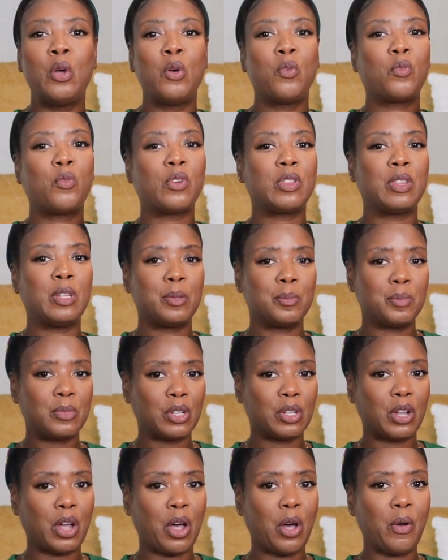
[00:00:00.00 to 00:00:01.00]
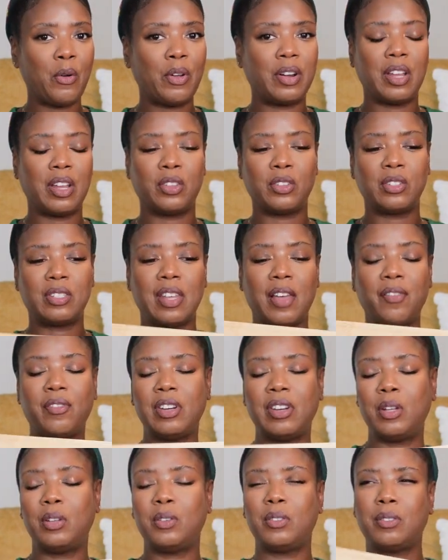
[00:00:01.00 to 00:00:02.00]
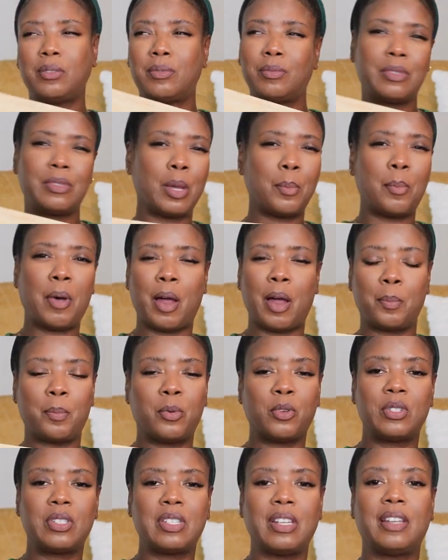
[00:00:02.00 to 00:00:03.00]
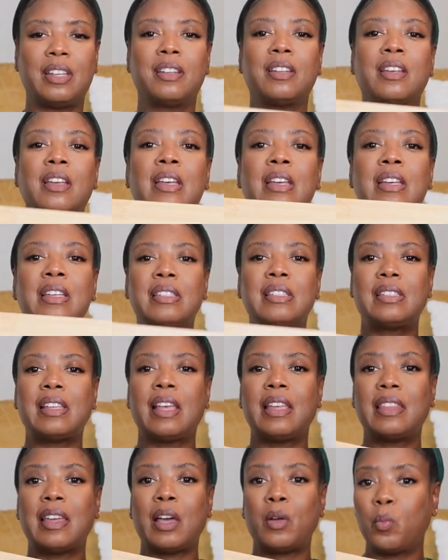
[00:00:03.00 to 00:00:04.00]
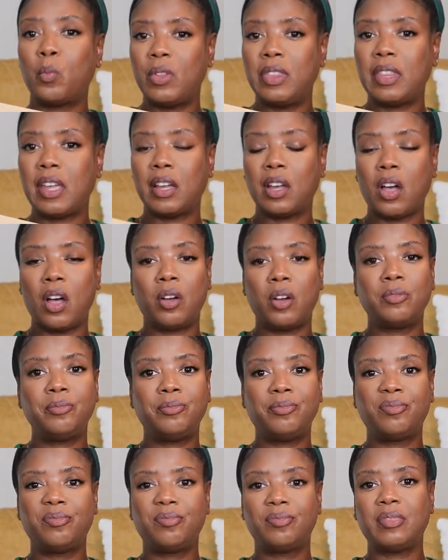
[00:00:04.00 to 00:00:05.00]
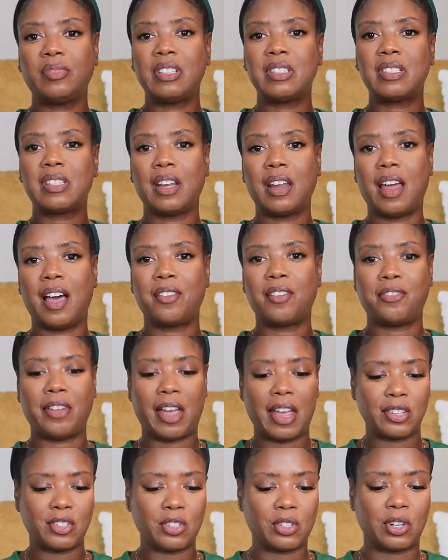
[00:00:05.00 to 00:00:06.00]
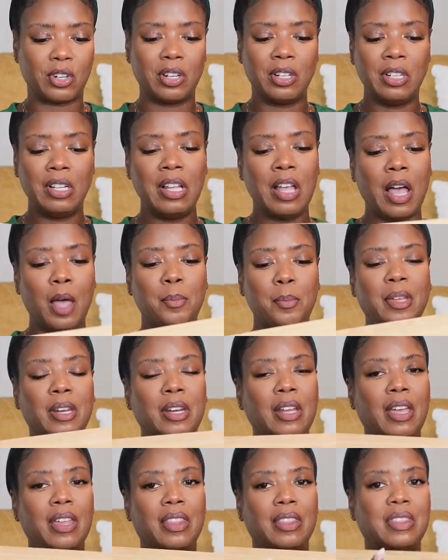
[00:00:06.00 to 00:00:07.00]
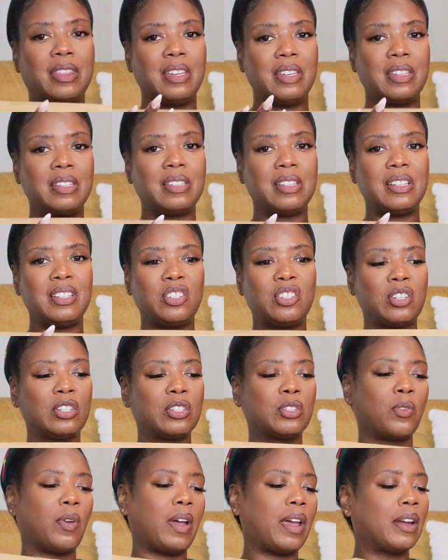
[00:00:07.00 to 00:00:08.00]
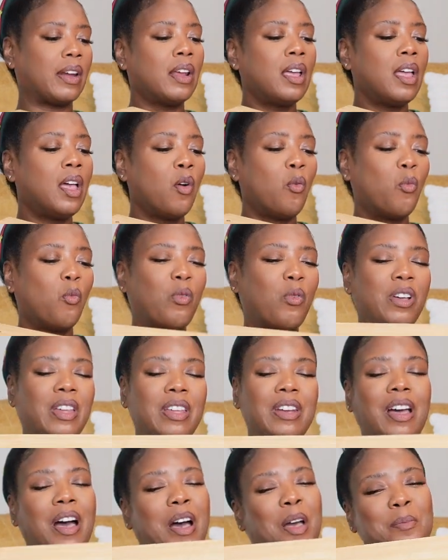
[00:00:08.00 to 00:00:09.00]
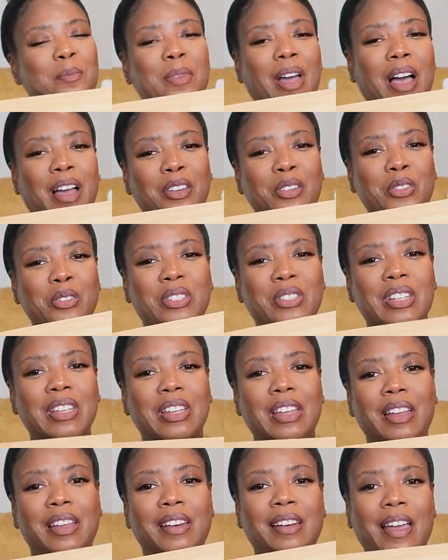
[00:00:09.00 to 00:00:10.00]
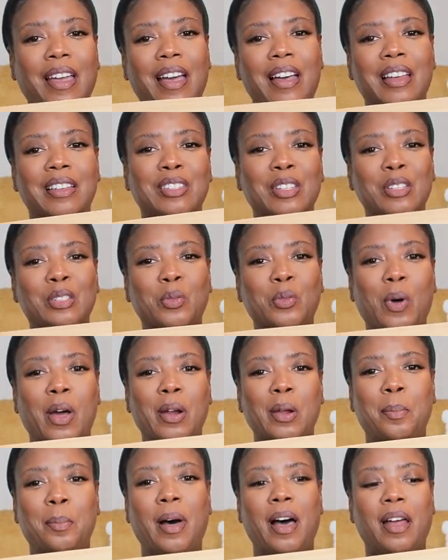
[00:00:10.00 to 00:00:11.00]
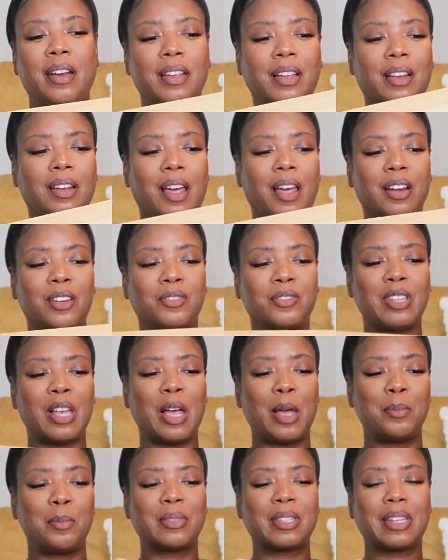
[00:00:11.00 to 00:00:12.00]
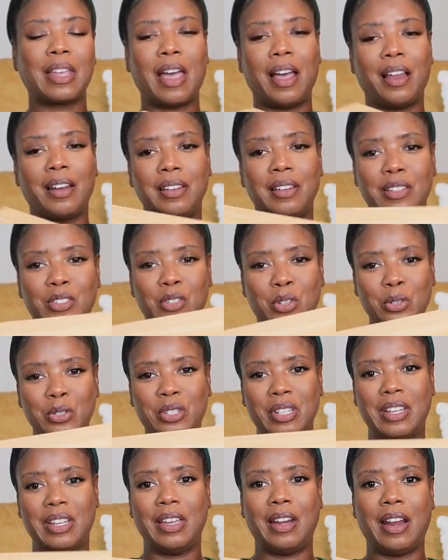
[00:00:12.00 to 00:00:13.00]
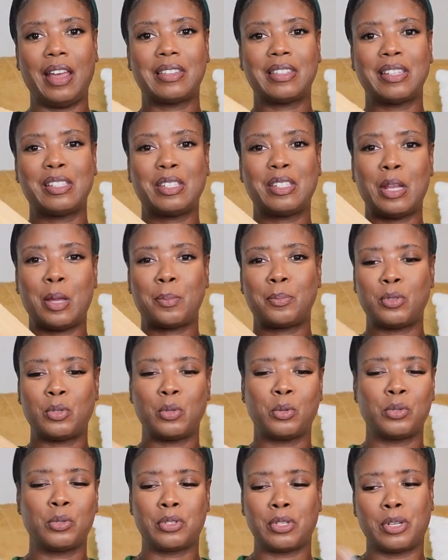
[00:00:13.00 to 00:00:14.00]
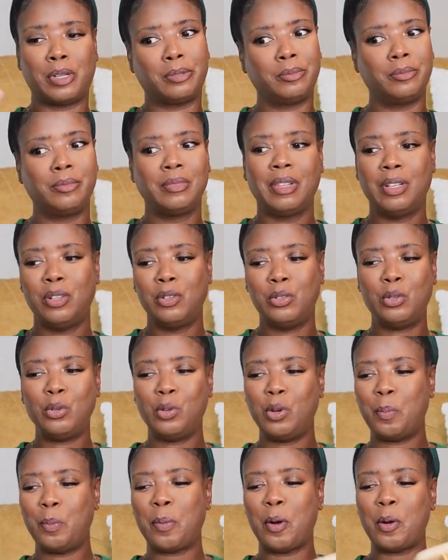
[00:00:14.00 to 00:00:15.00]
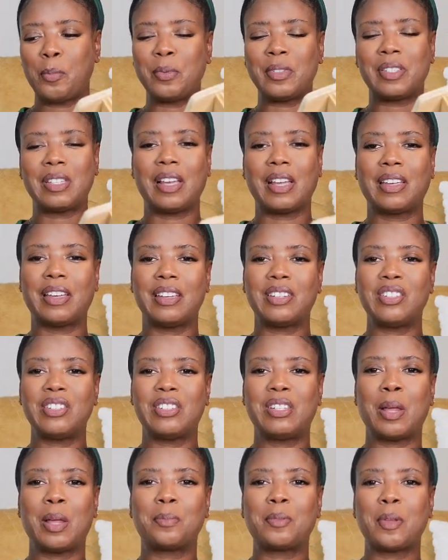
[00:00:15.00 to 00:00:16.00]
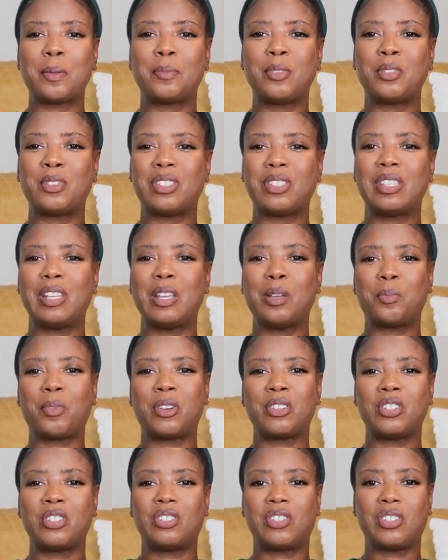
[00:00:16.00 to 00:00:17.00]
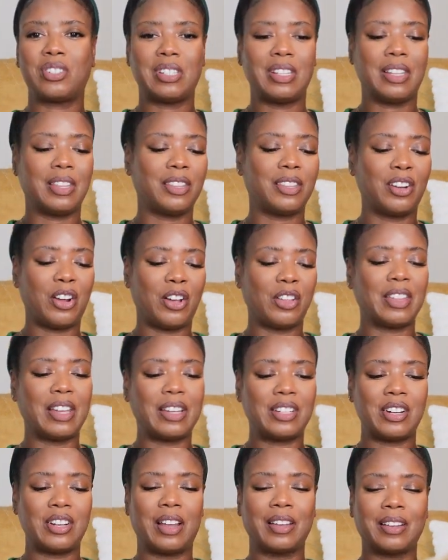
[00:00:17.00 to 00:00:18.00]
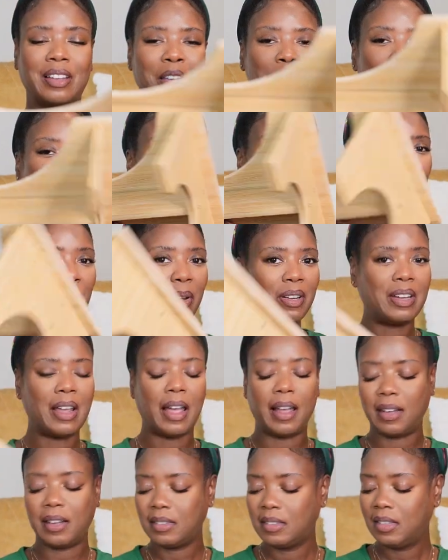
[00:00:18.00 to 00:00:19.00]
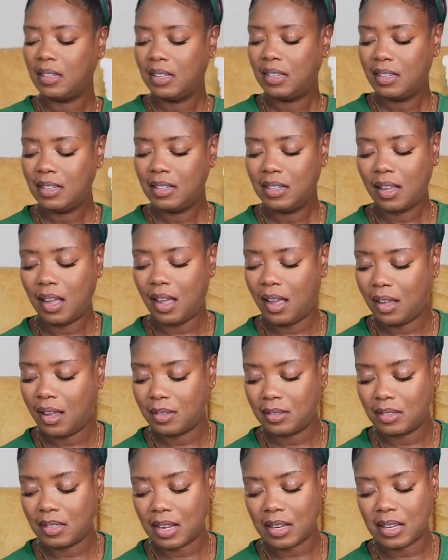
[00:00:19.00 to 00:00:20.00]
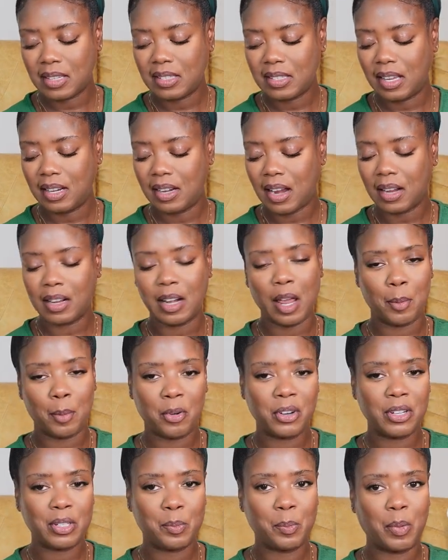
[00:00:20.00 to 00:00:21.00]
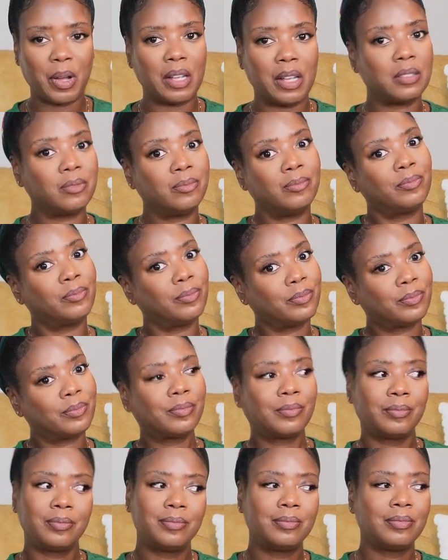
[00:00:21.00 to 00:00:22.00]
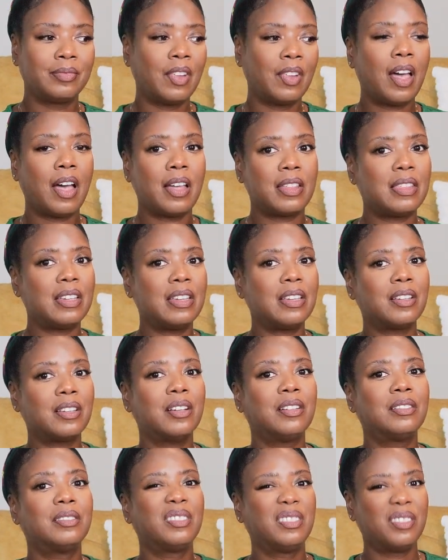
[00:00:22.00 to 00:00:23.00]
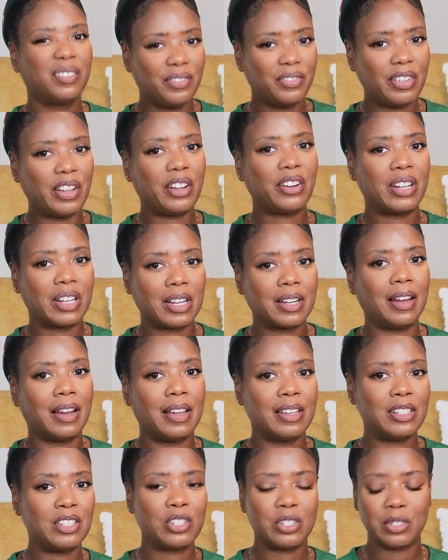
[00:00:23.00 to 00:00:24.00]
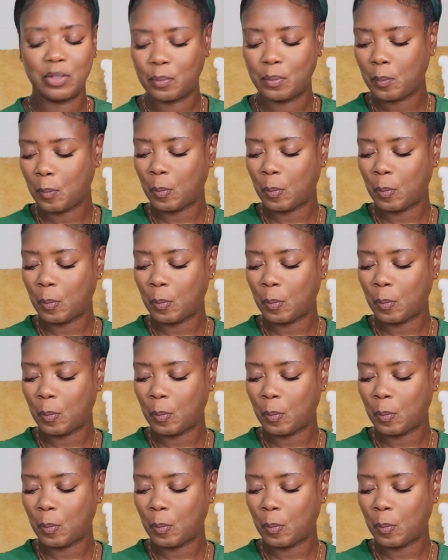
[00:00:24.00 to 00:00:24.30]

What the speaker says: for them to go. Another 70 some odd percent say that when they go, it's a lot faster. I mean, and this is just great. When I'm not using it as a squatter potty, a lot of times Callie is using it as a step stool. So dual purpose, I guess. She steps up to the sink, brushes her teeth and all that junk. But yeah, like I said, not glamorous, but I think very clutch.